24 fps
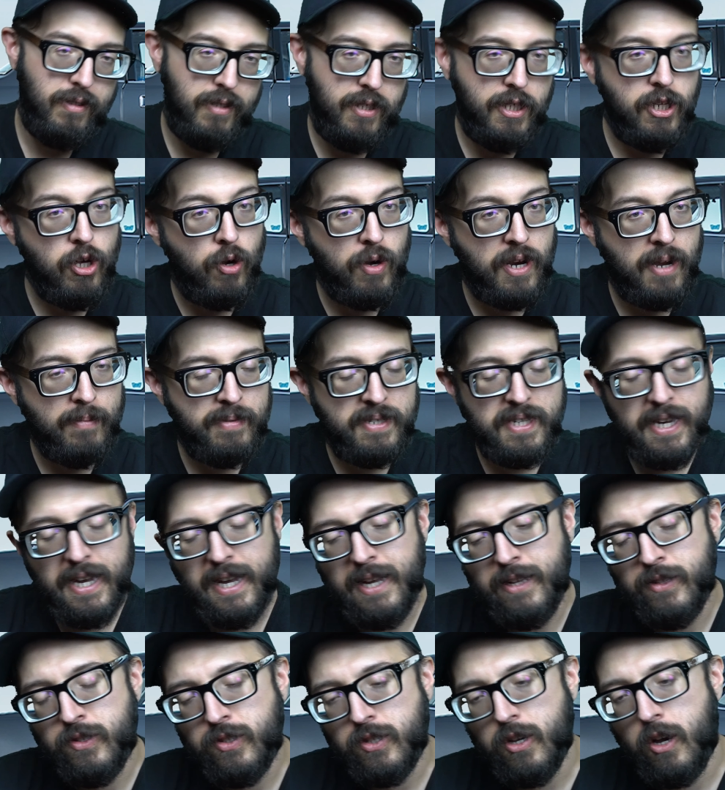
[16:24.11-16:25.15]
You know what I'm
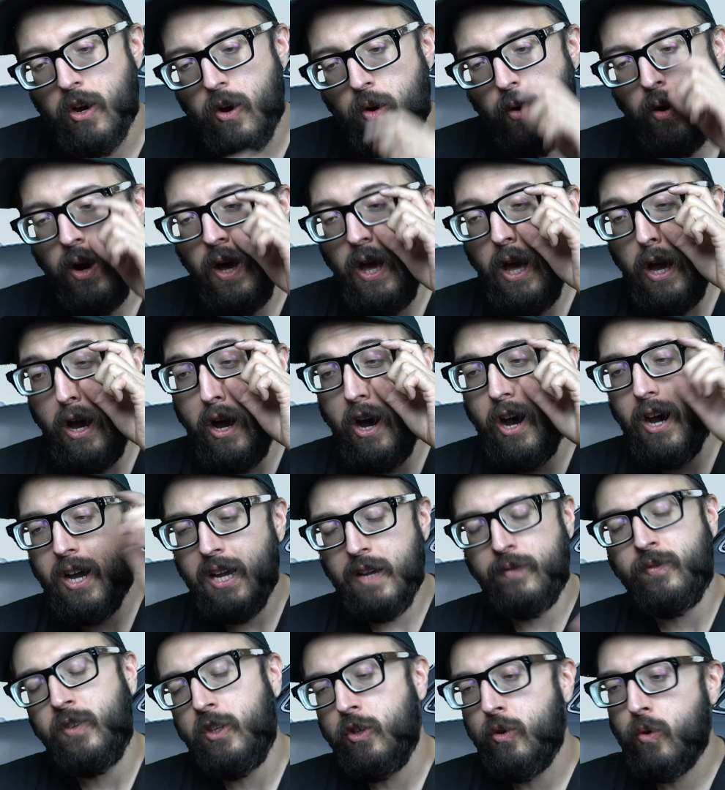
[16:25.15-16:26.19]
saying? So
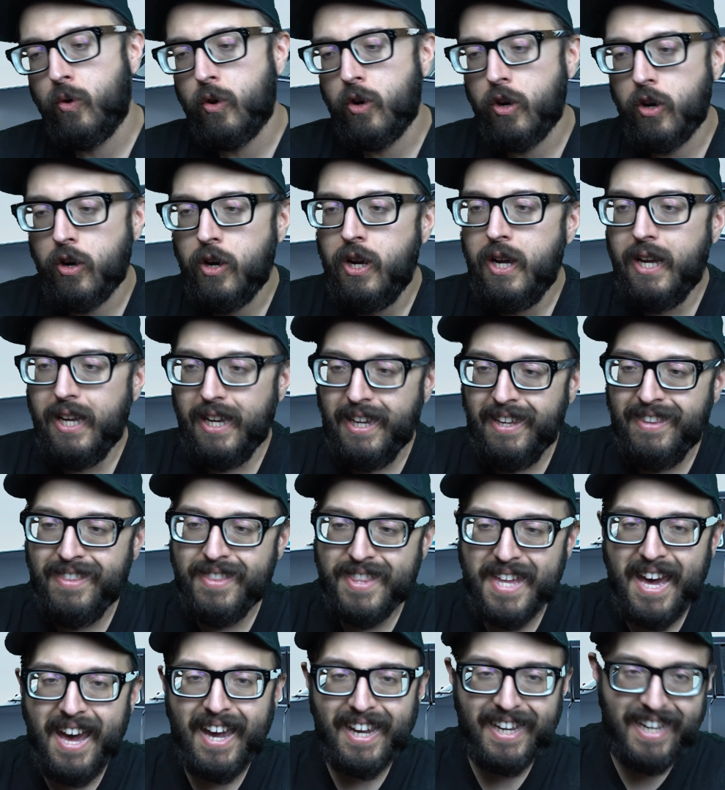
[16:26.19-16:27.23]
if you were in
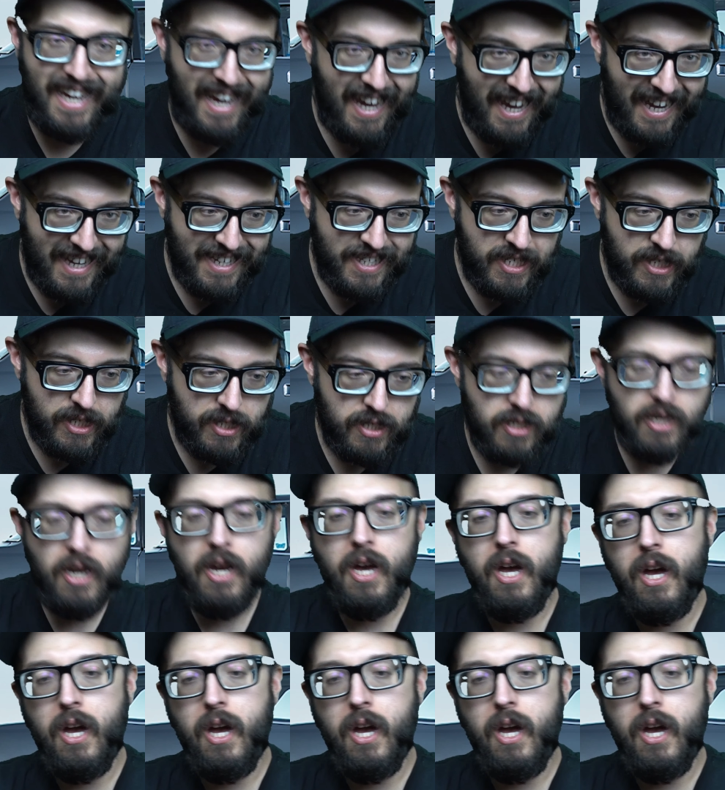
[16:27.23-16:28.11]
that case